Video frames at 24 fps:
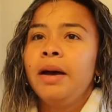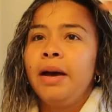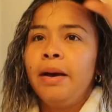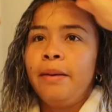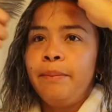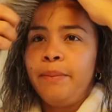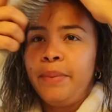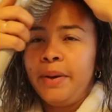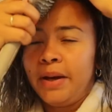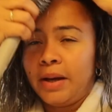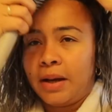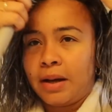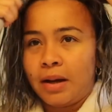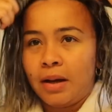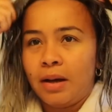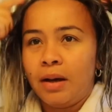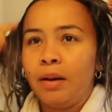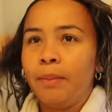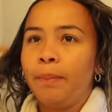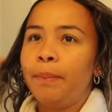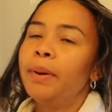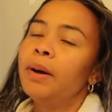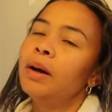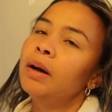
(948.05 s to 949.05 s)
and pick
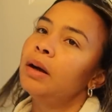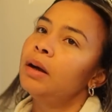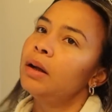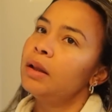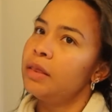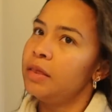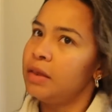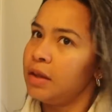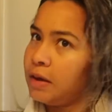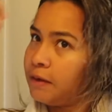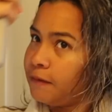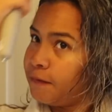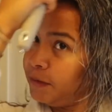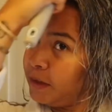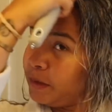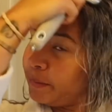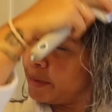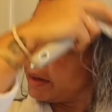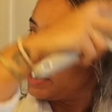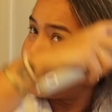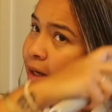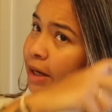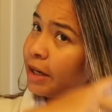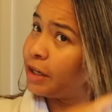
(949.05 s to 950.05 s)
up the flea
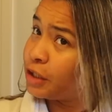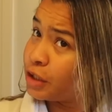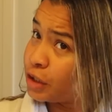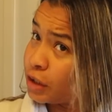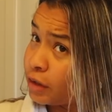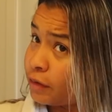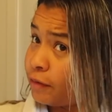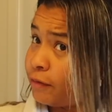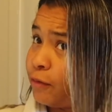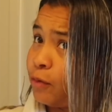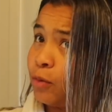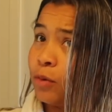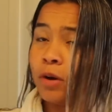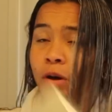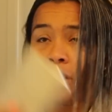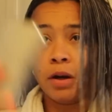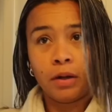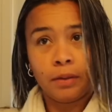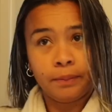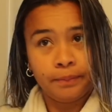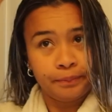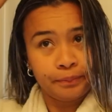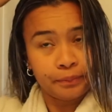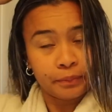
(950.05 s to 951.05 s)
medication
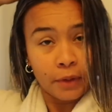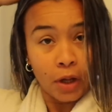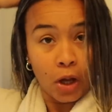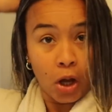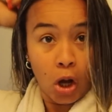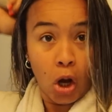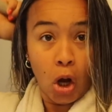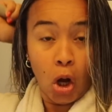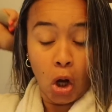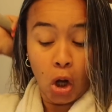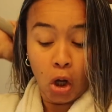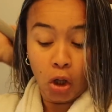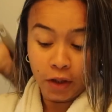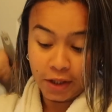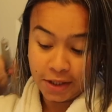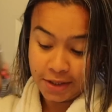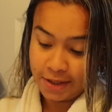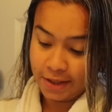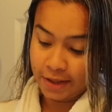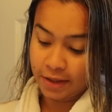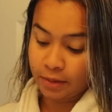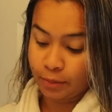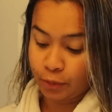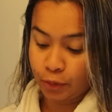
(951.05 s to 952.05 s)
for all
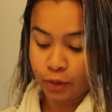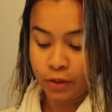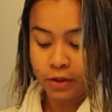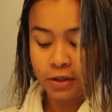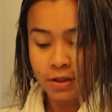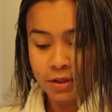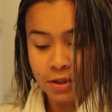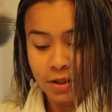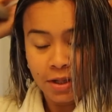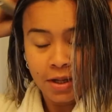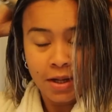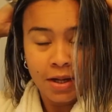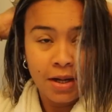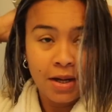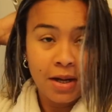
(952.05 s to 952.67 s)
these animals.